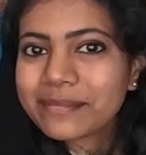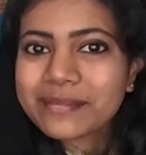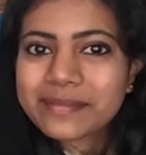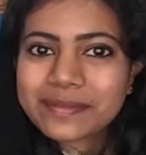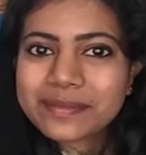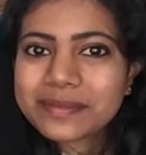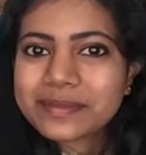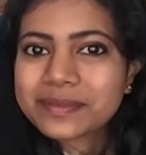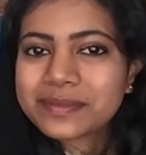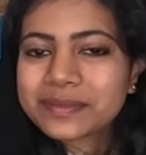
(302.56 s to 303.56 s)

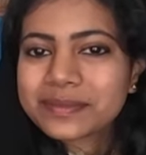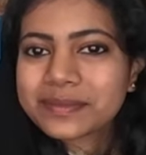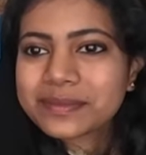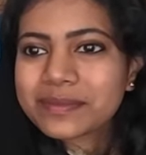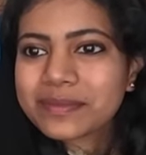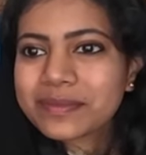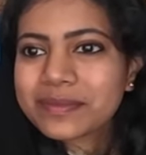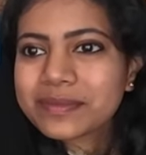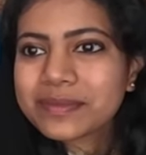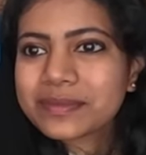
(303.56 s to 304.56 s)

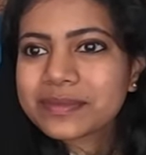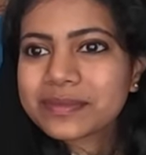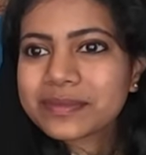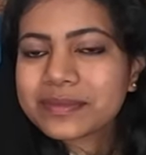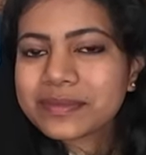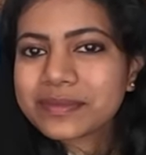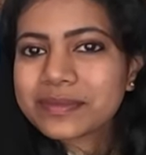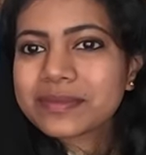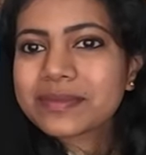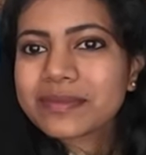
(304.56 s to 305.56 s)

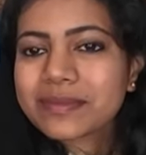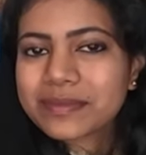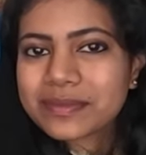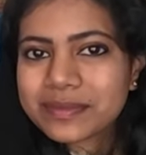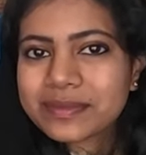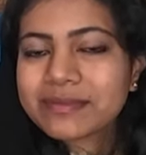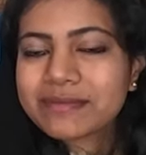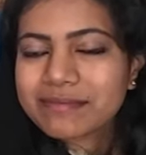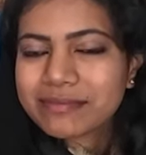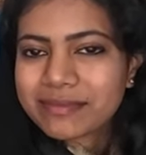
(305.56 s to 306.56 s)

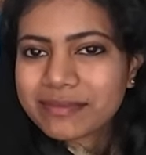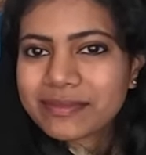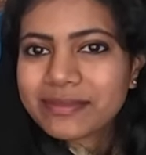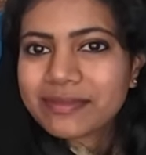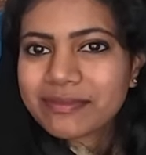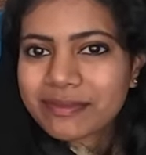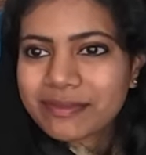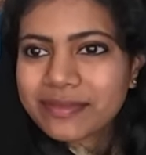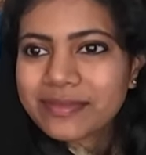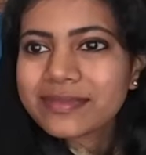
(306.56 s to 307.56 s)

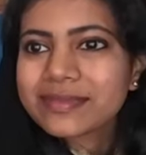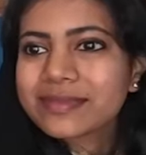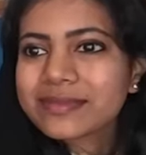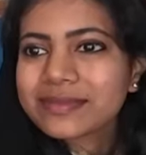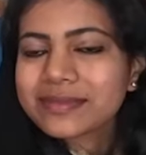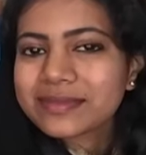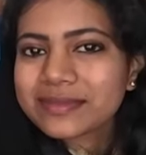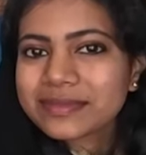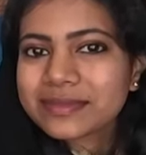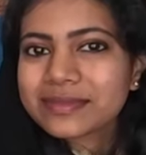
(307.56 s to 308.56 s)

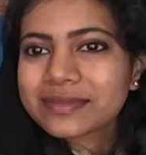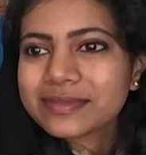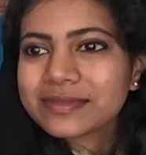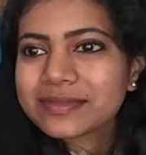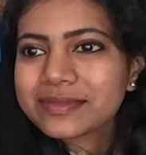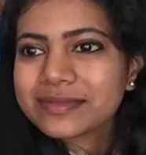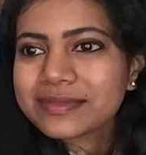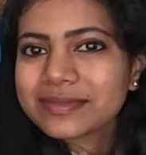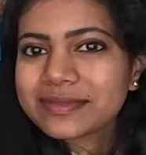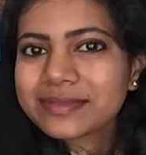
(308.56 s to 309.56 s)

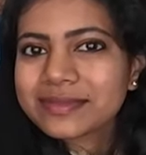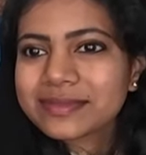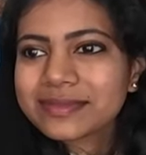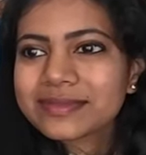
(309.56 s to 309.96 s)
The person shown says nothing.